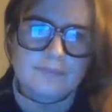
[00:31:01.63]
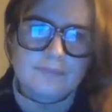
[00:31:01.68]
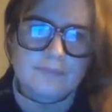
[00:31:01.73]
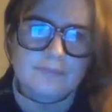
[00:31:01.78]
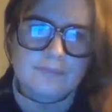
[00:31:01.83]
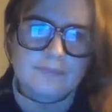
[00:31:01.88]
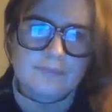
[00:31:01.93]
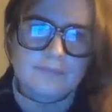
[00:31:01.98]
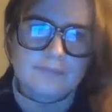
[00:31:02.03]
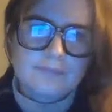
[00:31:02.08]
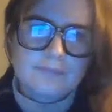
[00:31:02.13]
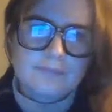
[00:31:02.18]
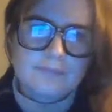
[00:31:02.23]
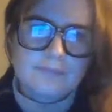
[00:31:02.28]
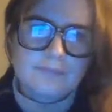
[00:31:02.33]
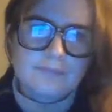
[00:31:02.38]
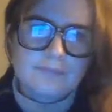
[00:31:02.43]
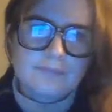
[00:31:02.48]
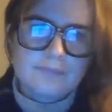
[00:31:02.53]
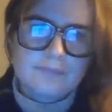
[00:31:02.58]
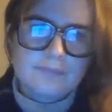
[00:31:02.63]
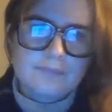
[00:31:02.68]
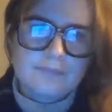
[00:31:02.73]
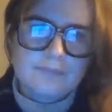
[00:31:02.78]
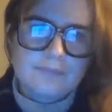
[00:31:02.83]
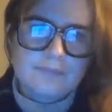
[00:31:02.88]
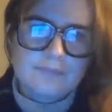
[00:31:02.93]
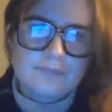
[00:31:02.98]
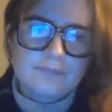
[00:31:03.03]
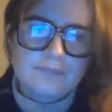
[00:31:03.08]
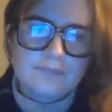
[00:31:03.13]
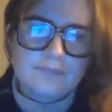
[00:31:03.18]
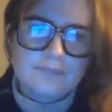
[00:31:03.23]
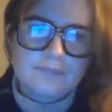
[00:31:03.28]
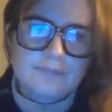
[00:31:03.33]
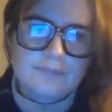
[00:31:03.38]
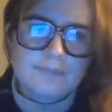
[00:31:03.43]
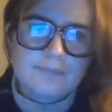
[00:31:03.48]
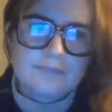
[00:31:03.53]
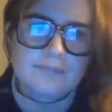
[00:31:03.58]

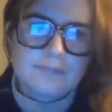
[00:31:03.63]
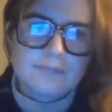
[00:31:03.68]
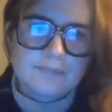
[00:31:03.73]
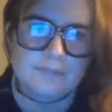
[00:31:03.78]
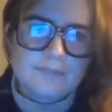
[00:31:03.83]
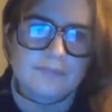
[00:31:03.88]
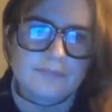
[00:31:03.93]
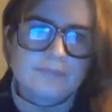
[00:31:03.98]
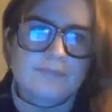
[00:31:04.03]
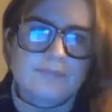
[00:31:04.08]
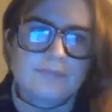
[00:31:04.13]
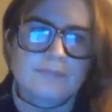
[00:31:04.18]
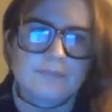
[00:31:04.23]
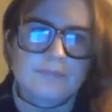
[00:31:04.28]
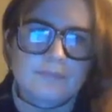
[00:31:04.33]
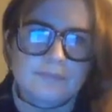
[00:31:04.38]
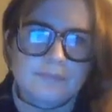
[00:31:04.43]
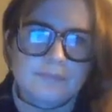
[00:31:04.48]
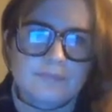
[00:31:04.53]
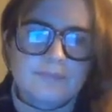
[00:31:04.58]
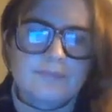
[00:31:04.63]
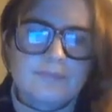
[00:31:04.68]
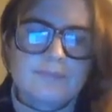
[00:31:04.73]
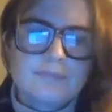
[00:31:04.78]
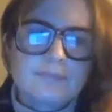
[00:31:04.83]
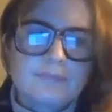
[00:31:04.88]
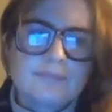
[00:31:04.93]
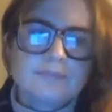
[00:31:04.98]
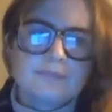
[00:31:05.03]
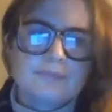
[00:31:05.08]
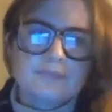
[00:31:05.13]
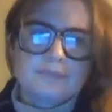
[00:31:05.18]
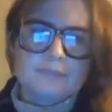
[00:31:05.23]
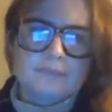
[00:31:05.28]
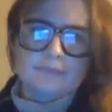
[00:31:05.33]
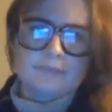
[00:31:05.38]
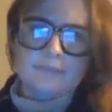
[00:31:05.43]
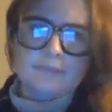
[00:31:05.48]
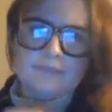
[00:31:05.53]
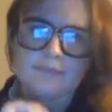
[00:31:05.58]

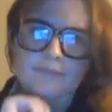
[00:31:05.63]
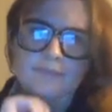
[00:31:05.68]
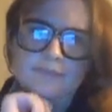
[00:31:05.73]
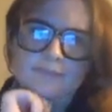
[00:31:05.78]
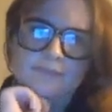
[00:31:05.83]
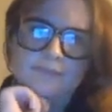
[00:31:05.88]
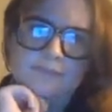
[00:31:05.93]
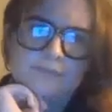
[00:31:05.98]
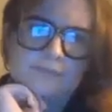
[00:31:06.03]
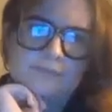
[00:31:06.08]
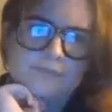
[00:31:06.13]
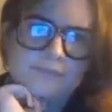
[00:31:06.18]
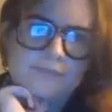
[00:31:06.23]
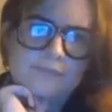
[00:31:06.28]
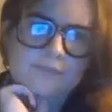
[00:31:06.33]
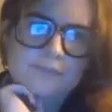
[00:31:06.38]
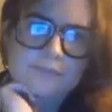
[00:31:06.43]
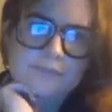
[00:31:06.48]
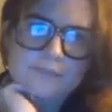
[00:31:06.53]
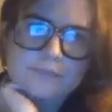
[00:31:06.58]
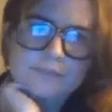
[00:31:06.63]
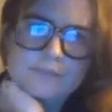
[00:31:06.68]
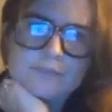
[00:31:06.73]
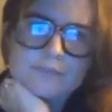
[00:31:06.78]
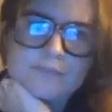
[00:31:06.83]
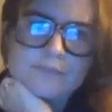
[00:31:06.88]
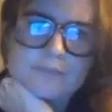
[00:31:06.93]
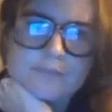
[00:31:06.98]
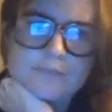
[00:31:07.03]
No words are spoken by the person on screen.